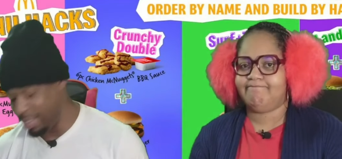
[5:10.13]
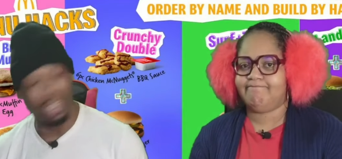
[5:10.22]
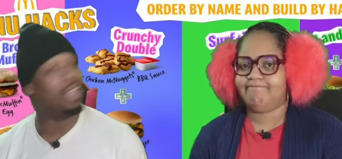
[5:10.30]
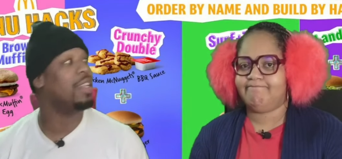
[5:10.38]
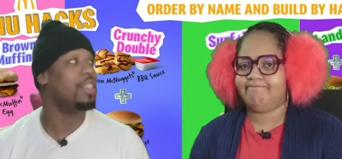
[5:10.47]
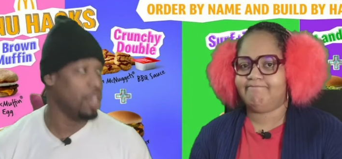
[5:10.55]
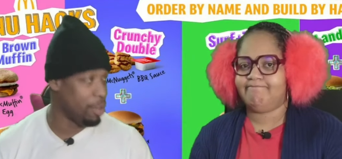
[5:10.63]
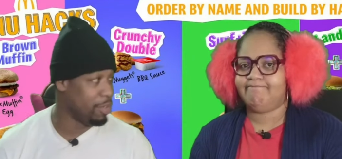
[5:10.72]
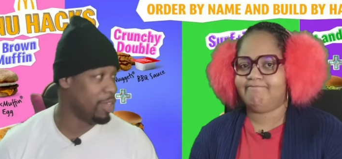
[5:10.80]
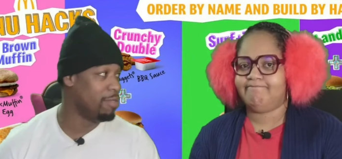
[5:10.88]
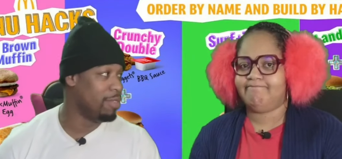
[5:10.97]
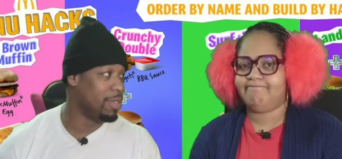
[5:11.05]
Speaker 1: and don't
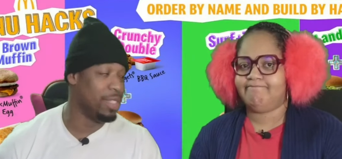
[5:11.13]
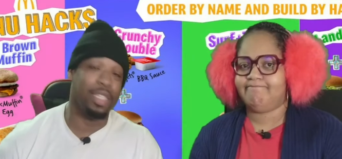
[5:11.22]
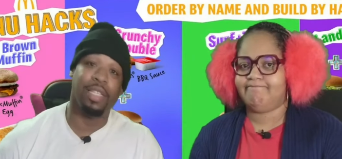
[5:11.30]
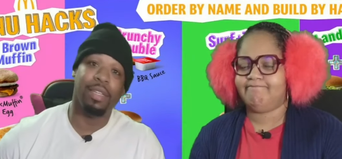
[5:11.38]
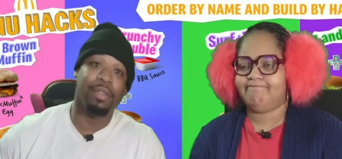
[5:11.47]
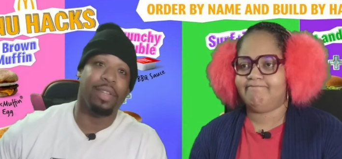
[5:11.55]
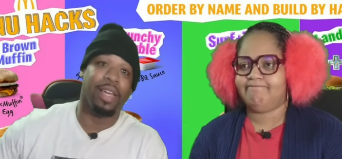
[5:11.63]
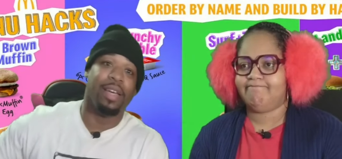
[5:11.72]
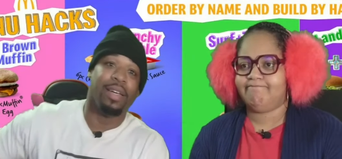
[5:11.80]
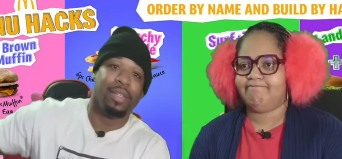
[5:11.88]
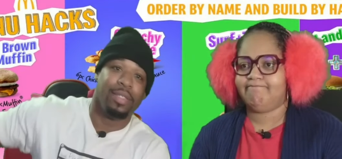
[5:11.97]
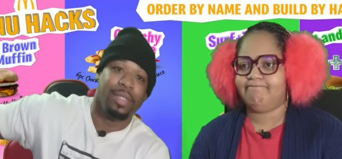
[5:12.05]
know what to do now.
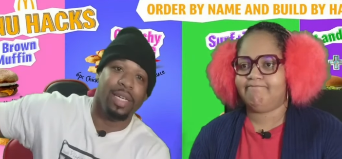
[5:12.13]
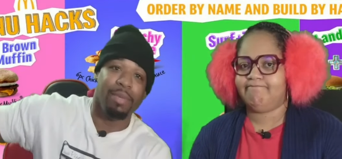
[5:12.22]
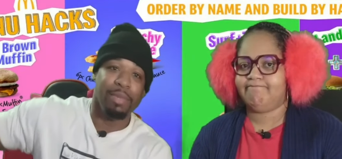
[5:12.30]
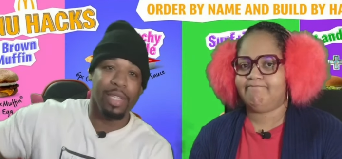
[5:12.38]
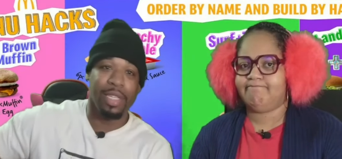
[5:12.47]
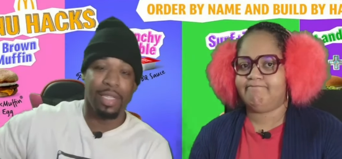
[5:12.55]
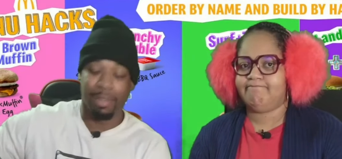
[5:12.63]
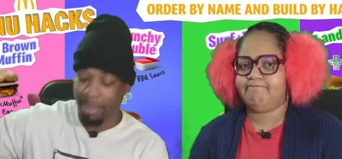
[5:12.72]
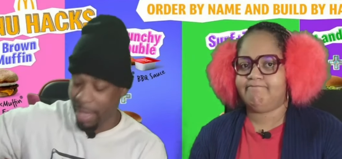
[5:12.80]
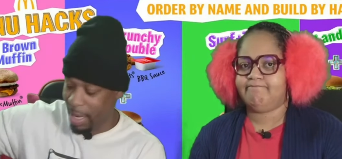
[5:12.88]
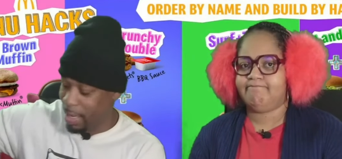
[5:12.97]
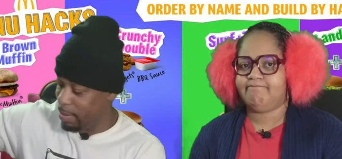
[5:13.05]
You got me looking
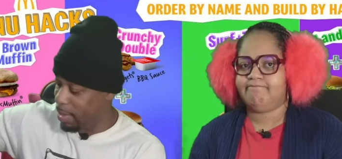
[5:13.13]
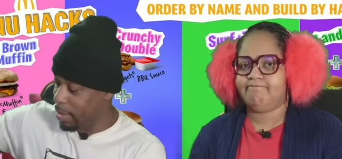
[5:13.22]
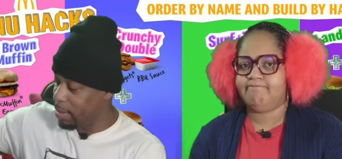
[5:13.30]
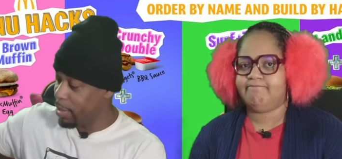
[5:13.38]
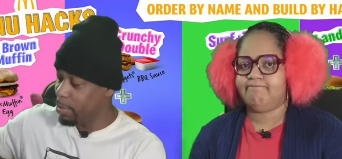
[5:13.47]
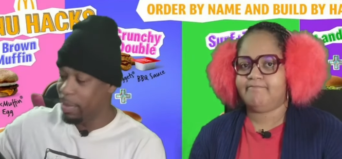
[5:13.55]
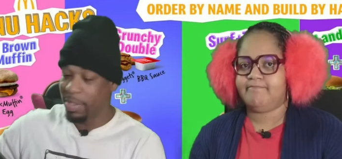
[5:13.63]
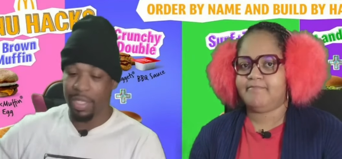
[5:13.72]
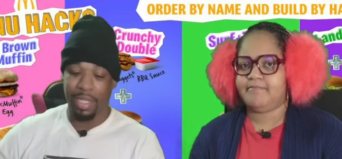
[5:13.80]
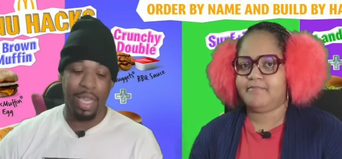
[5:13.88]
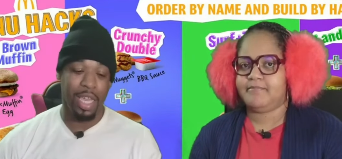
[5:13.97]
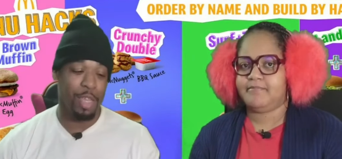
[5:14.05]
down on I thought you were supposed to say,
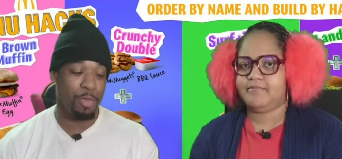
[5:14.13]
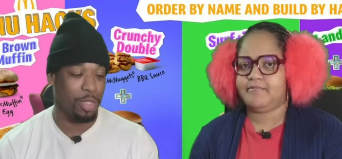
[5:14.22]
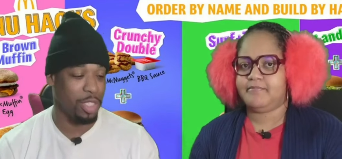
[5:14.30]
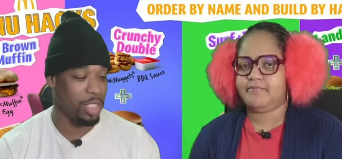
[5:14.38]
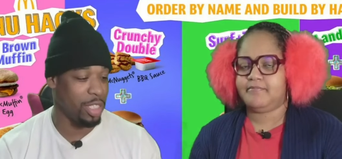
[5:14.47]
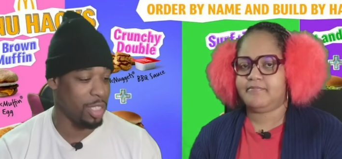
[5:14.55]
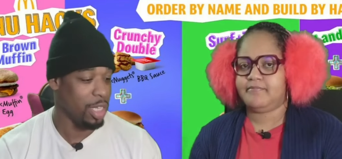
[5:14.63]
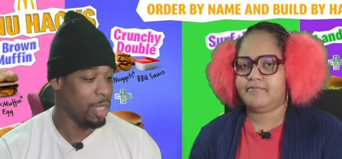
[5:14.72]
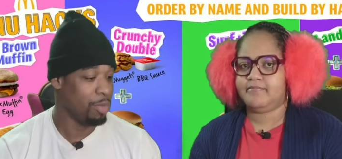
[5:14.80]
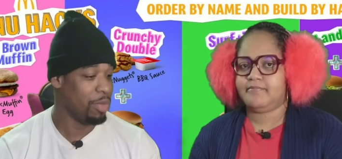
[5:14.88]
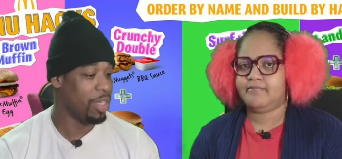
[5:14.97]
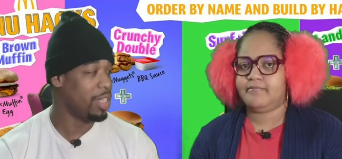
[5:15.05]
yeah, you supposed to just
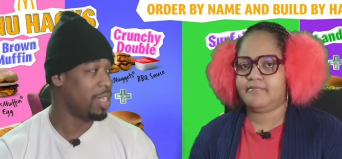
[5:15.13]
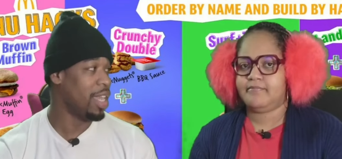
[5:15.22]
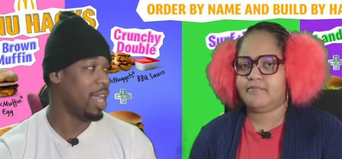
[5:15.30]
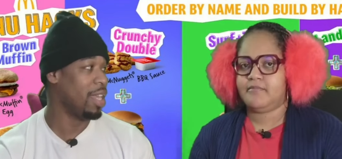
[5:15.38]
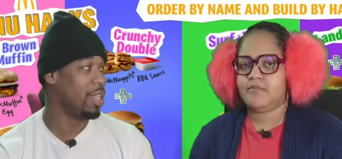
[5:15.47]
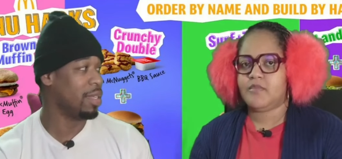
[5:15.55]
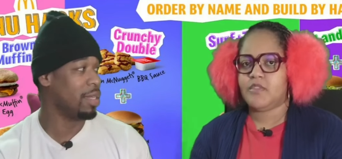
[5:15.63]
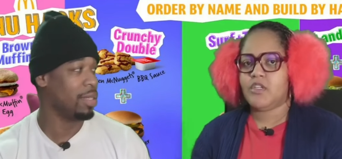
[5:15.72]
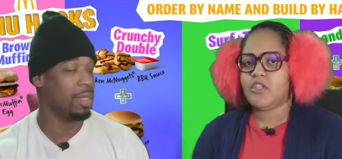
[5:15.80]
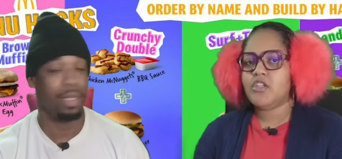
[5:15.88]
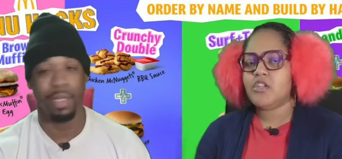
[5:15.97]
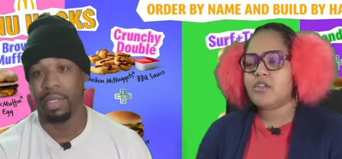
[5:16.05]
put it together.
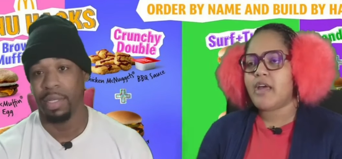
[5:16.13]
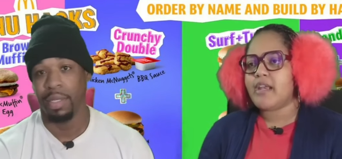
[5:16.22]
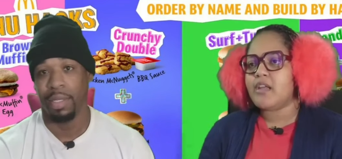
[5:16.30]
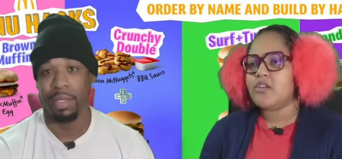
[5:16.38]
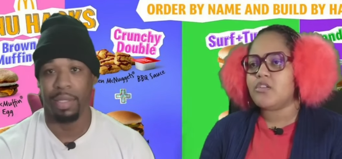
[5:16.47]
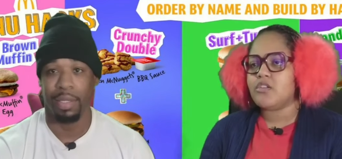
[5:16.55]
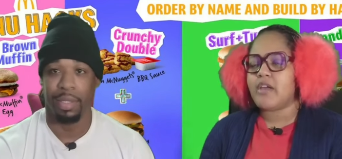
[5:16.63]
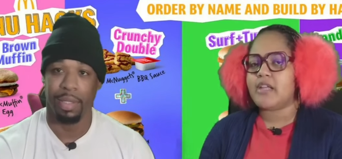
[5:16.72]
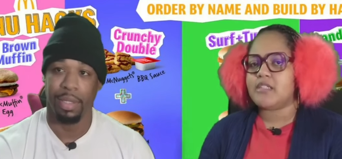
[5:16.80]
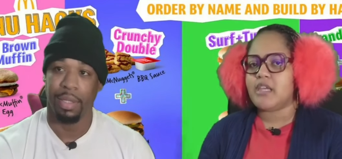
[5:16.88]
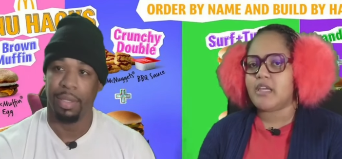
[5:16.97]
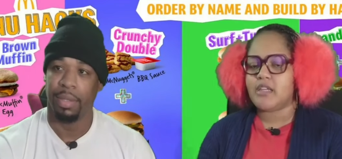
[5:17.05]
Speaker 2: You do. I know. You got to
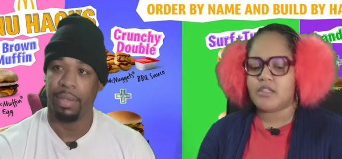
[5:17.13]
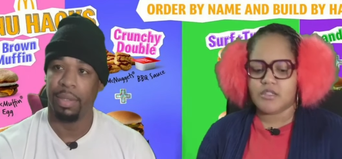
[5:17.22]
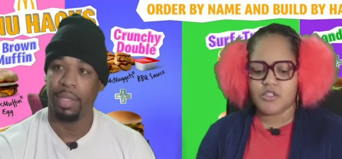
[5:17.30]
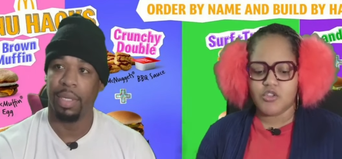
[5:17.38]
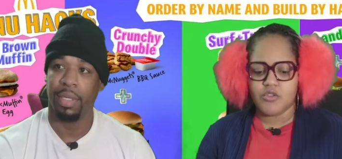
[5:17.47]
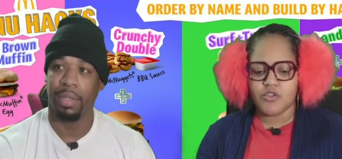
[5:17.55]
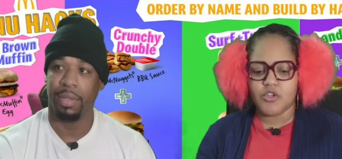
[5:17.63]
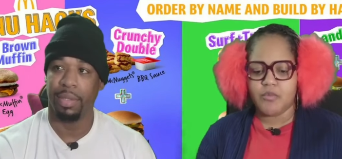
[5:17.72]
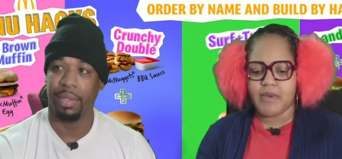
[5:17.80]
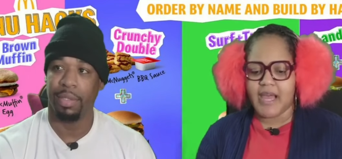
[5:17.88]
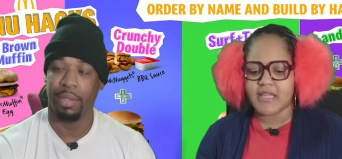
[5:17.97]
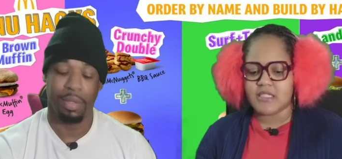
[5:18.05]
take, no. you, you
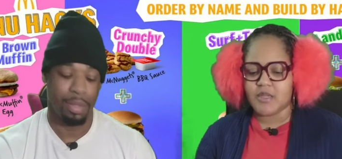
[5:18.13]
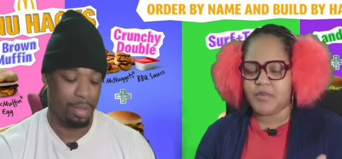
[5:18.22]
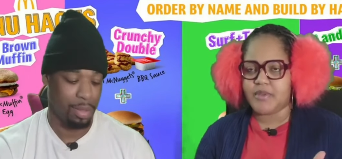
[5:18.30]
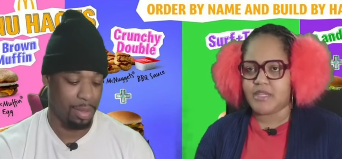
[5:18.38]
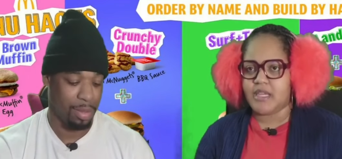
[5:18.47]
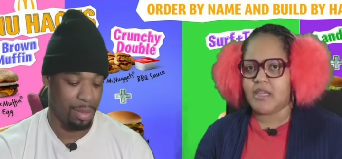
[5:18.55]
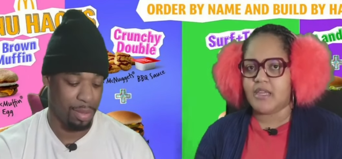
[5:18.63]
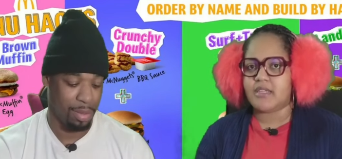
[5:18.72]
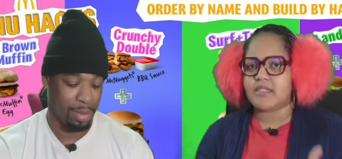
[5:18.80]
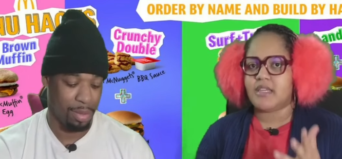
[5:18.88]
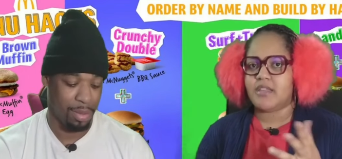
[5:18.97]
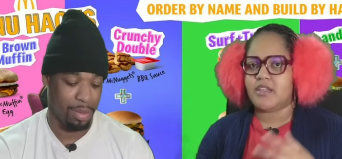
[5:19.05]
buy separate things,
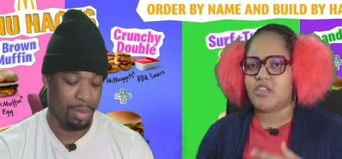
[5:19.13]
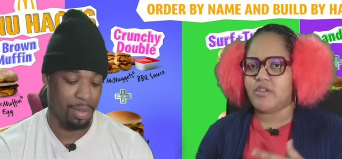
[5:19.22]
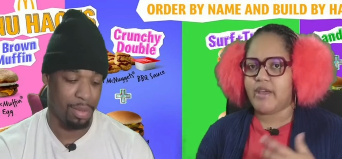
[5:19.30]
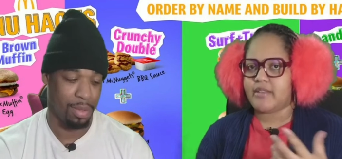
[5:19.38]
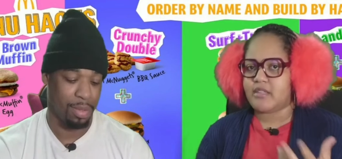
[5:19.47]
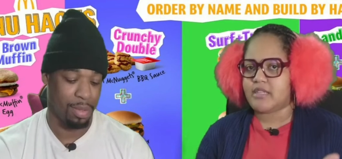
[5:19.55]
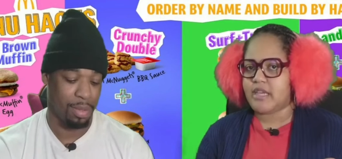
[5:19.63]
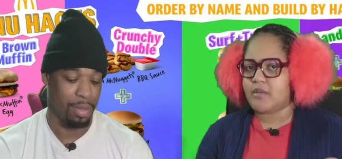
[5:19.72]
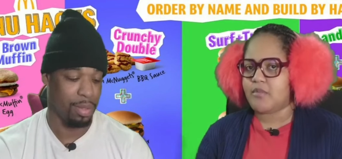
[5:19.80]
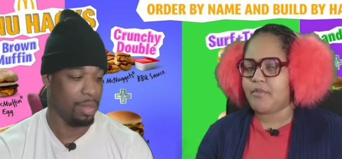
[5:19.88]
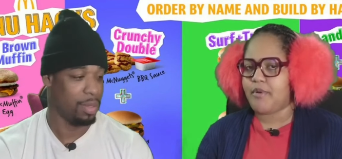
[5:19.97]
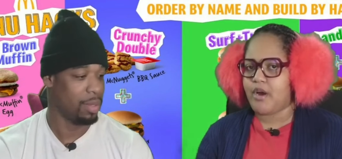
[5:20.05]
and then you have to take them
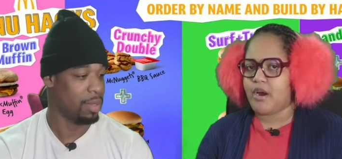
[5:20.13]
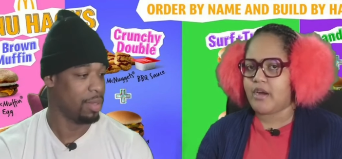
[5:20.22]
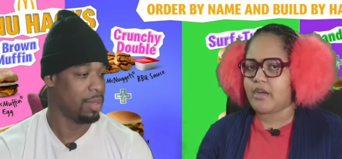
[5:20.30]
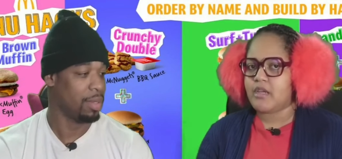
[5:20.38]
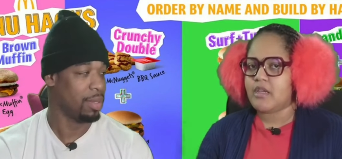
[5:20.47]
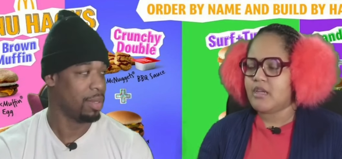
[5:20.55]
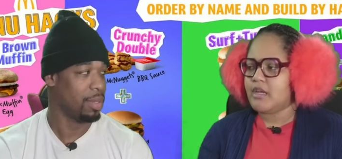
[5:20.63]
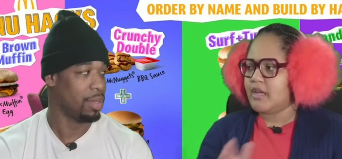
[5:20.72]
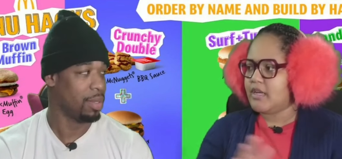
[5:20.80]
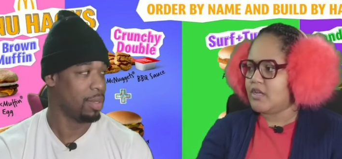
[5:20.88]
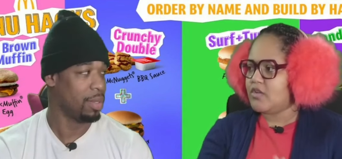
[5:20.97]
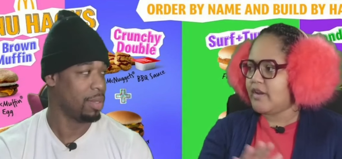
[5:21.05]
apart and
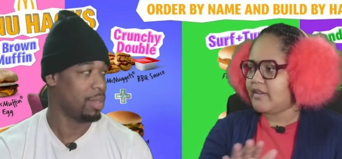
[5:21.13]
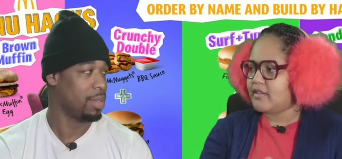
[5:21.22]
then you have to